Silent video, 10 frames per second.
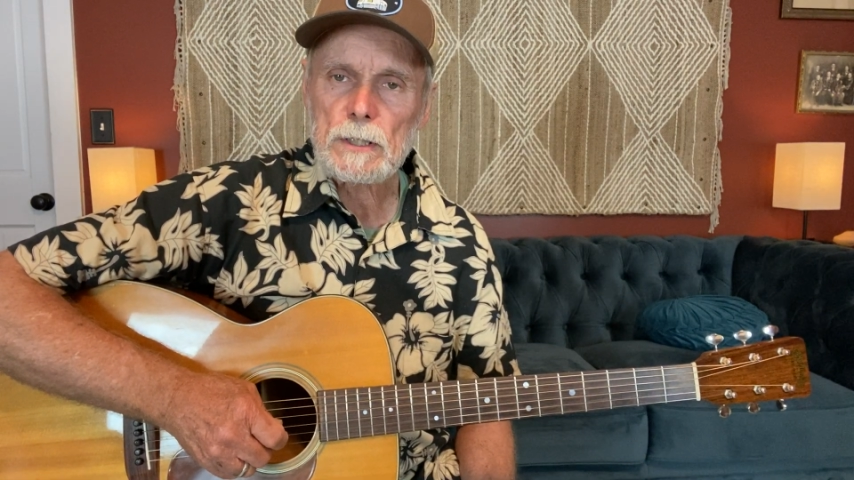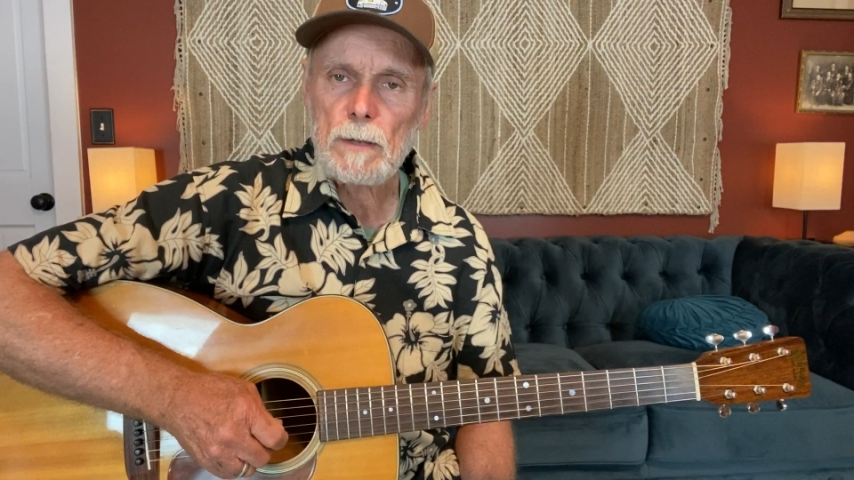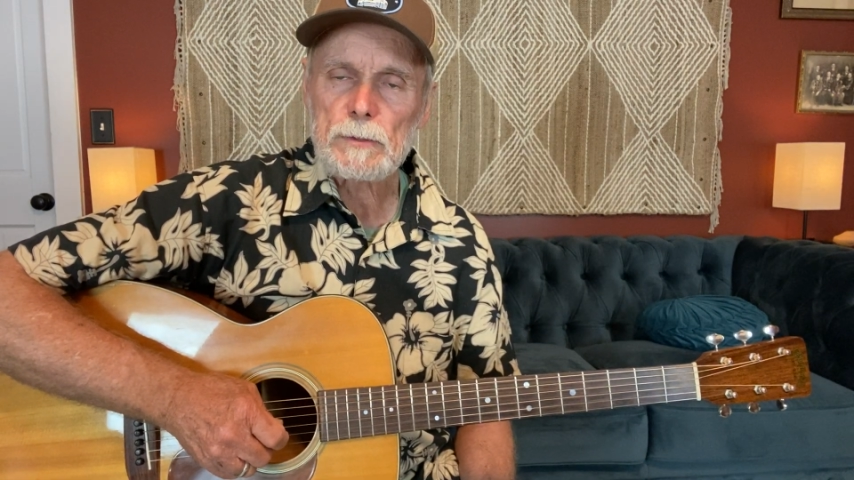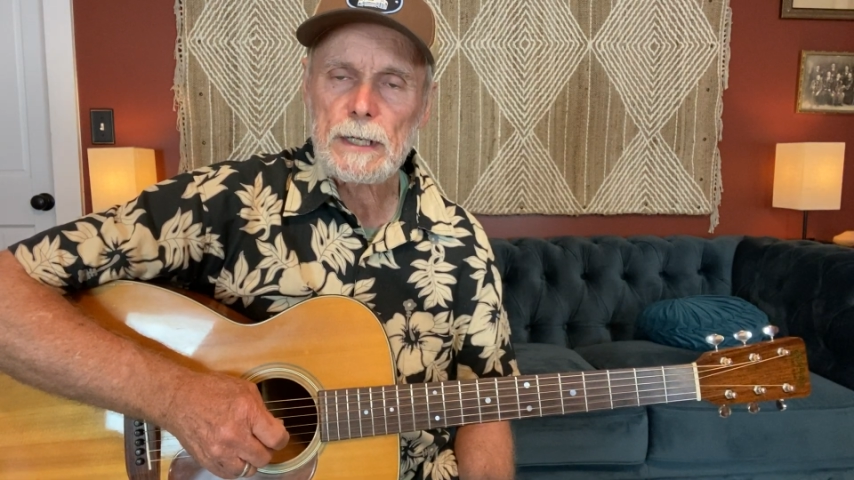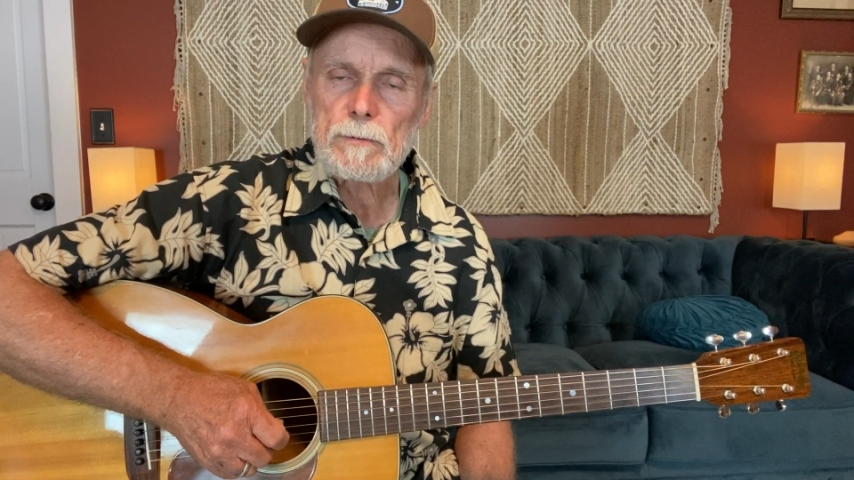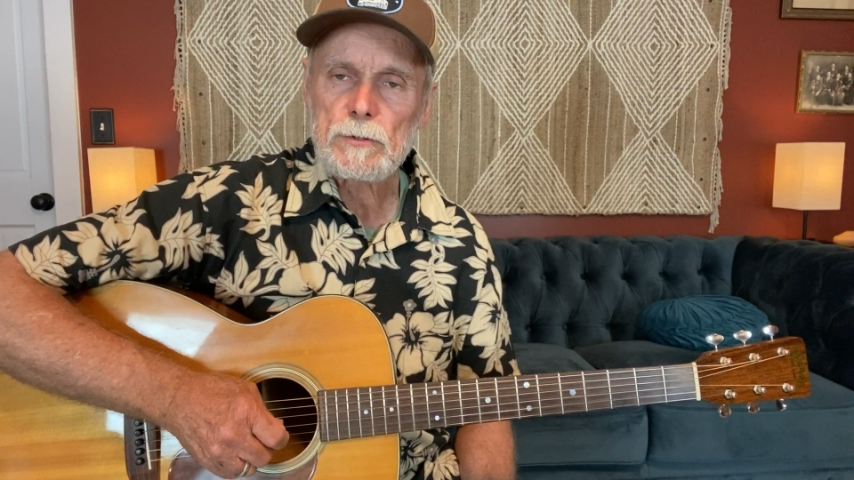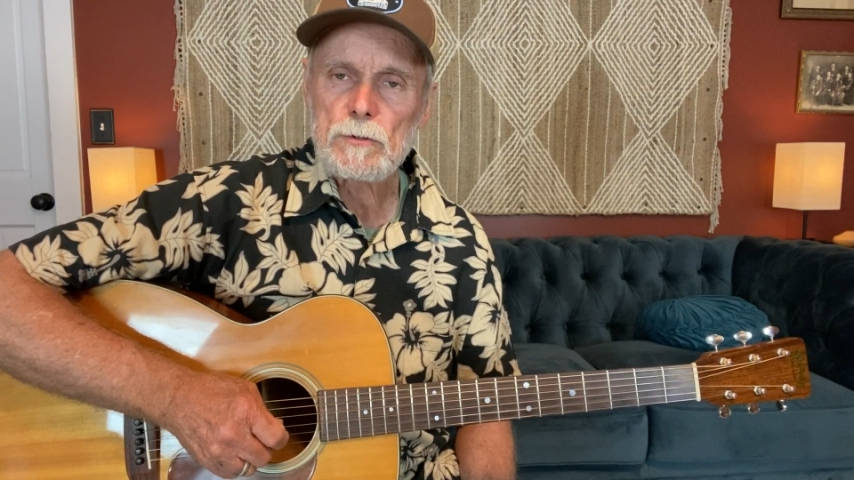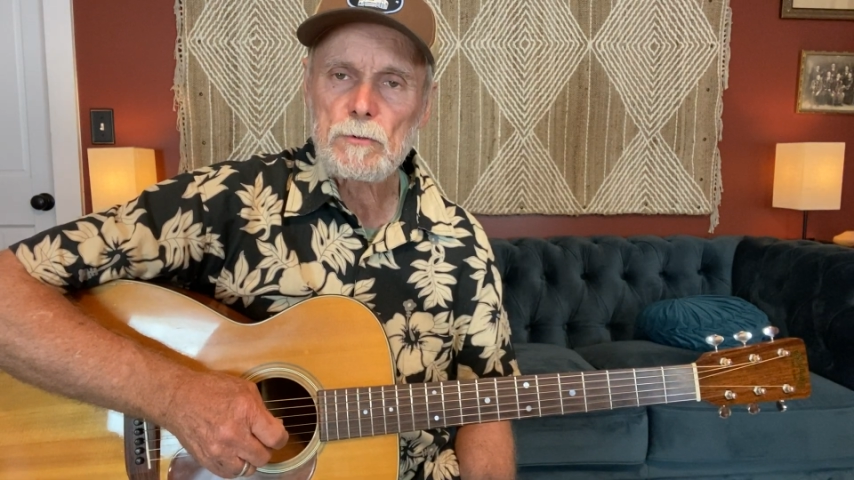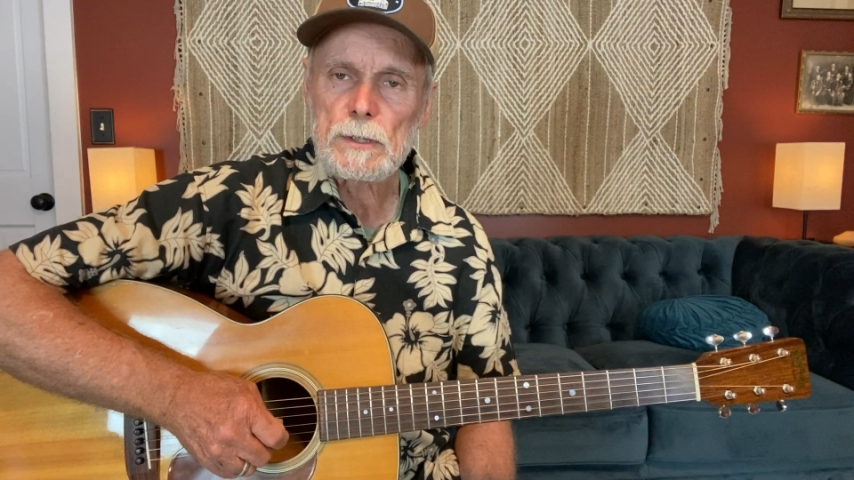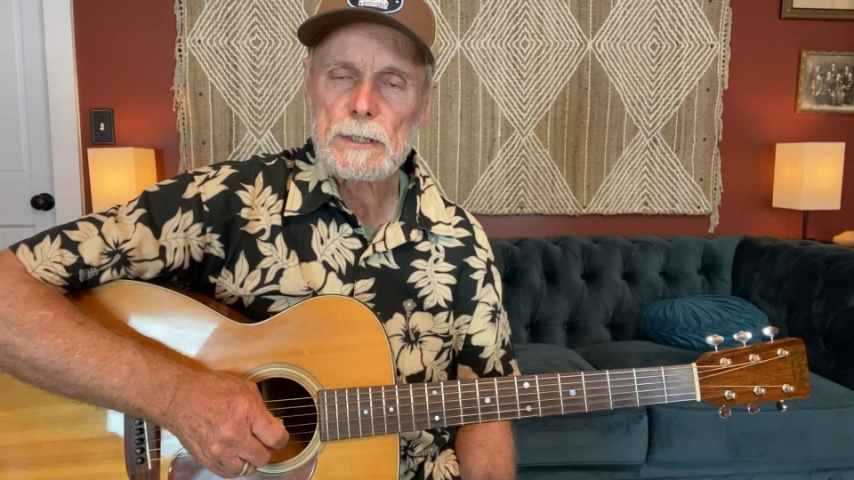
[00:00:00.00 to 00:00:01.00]
couple times
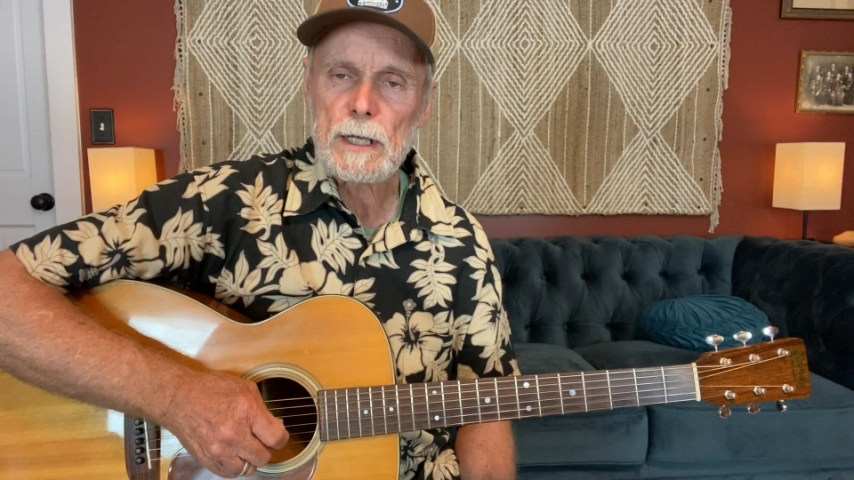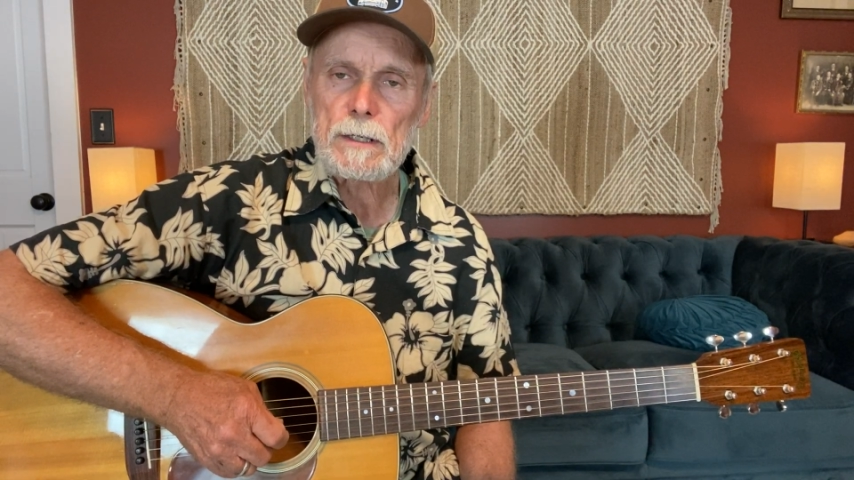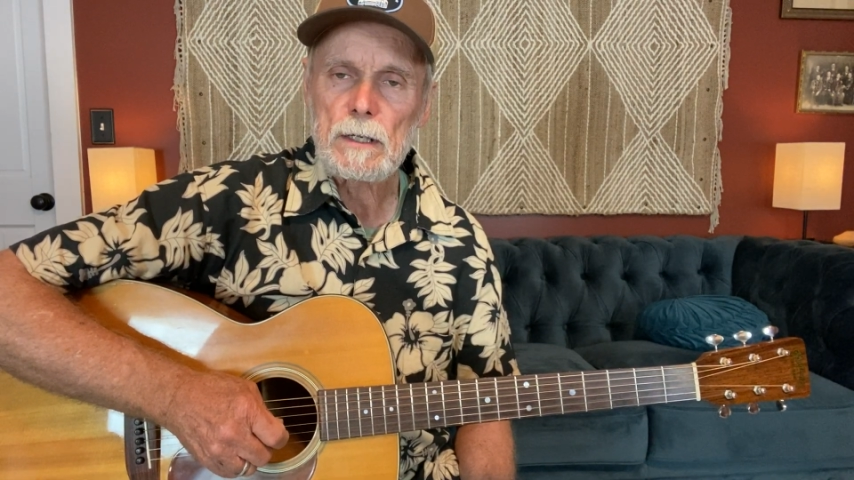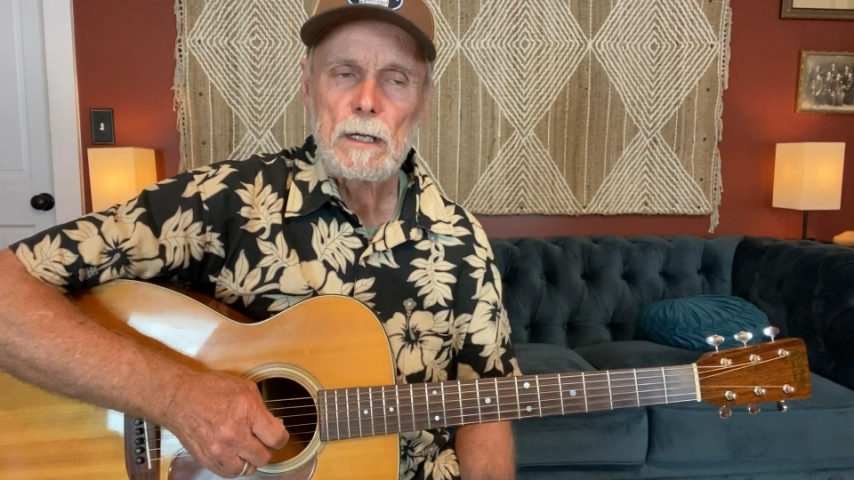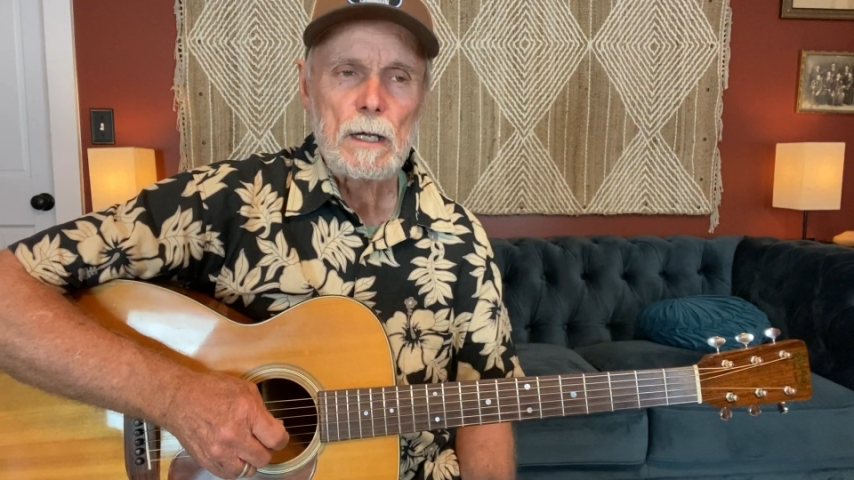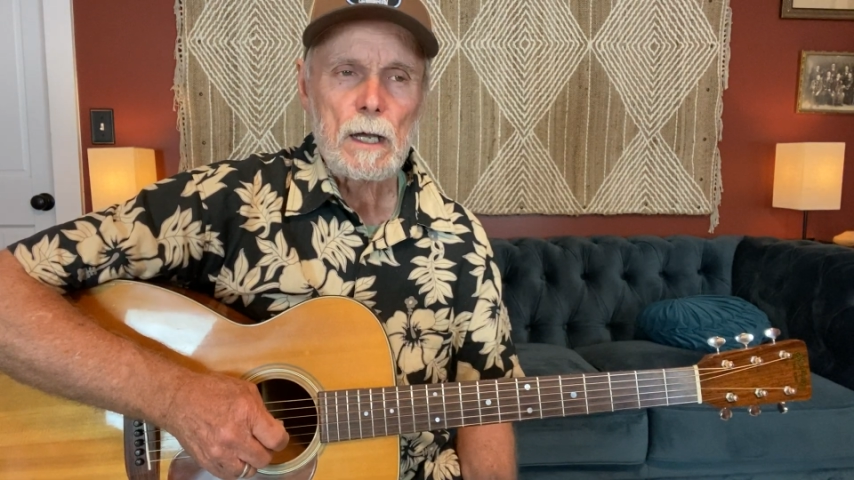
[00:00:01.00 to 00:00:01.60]
through, and it's got